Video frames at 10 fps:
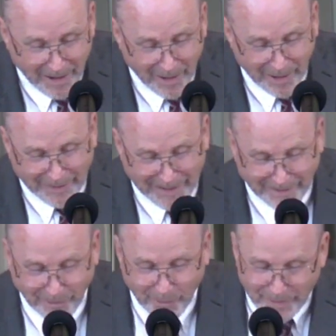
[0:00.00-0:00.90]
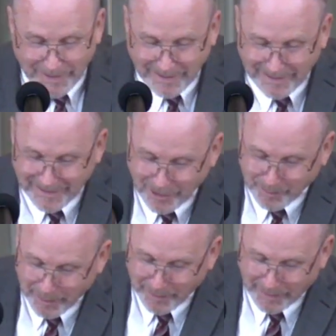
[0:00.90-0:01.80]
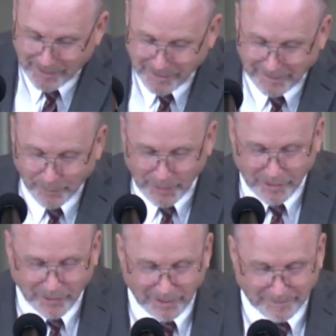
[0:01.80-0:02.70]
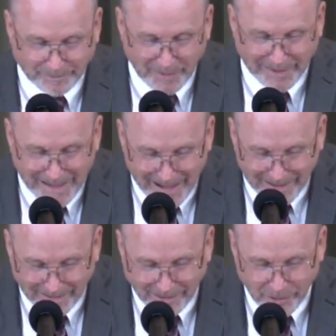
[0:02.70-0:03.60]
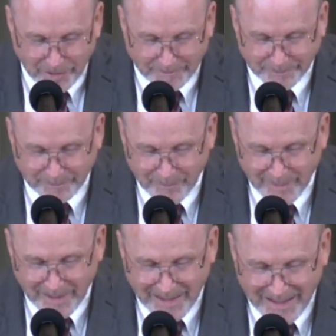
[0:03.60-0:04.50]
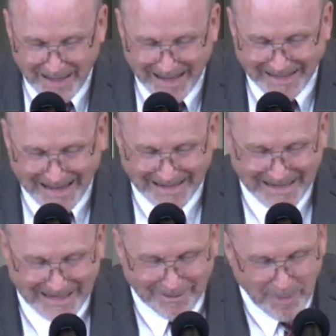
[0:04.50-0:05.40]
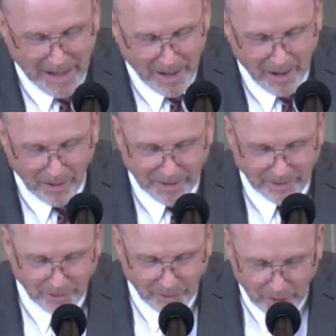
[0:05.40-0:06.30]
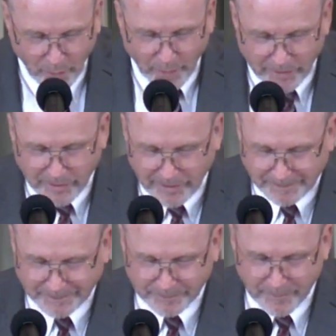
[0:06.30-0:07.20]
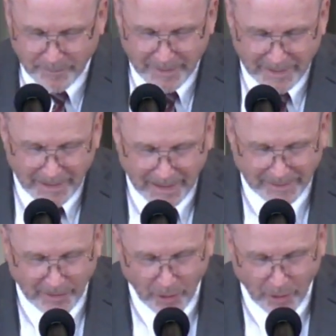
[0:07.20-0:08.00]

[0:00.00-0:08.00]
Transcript: heart had great experience of wisdom and knowledge, and I gave my heart to know wisdom and to